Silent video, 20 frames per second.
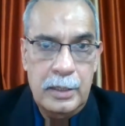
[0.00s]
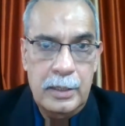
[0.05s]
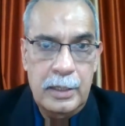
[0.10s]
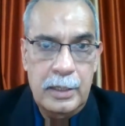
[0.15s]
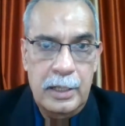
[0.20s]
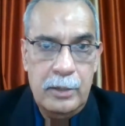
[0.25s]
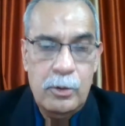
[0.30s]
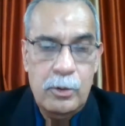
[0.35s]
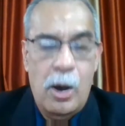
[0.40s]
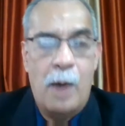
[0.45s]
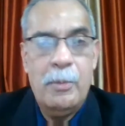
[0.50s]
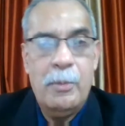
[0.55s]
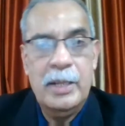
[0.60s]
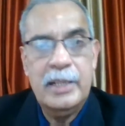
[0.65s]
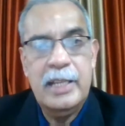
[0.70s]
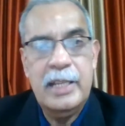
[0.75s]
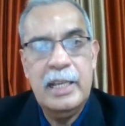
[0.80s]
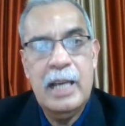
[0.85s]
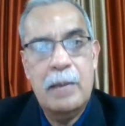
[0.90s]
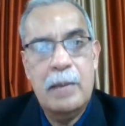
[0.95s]
The
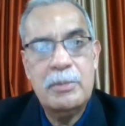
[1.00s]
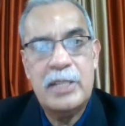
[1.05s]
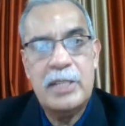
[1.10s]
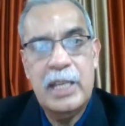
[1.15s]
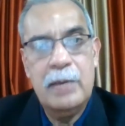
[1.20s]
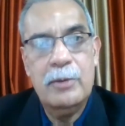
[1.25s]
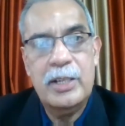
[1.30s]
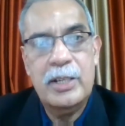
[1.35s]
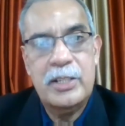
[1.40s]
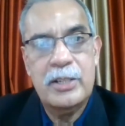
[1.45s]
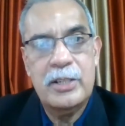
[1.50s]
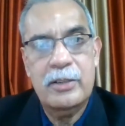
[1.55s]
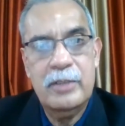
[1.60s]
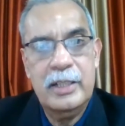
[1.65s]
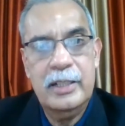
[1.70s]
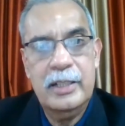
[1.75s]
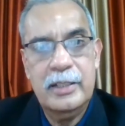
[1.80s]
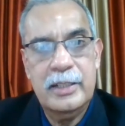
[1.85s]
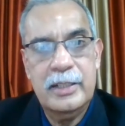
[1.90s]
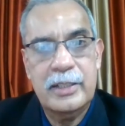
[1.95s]
common thing I'm seeing with
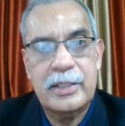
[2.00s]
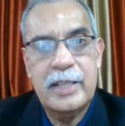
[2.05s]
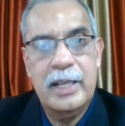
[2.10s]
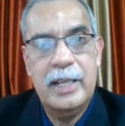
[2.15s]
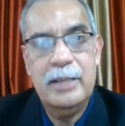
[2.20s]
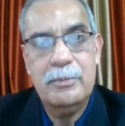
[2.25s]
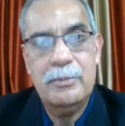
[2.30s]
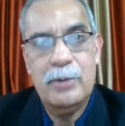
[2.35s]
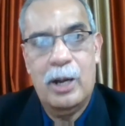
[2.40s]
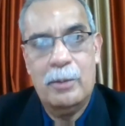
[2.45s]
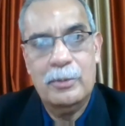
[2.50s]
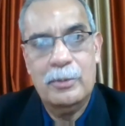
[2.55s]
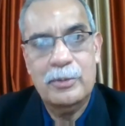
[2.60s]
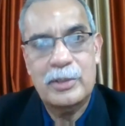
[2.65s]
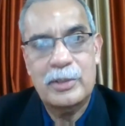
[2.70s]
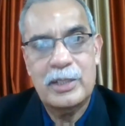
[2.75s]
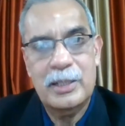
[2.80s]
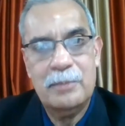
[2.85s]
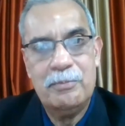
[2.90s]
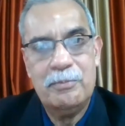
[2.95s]
children is the skin
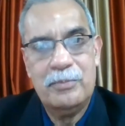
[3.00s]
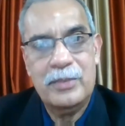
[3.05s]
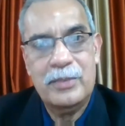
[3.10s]
problems.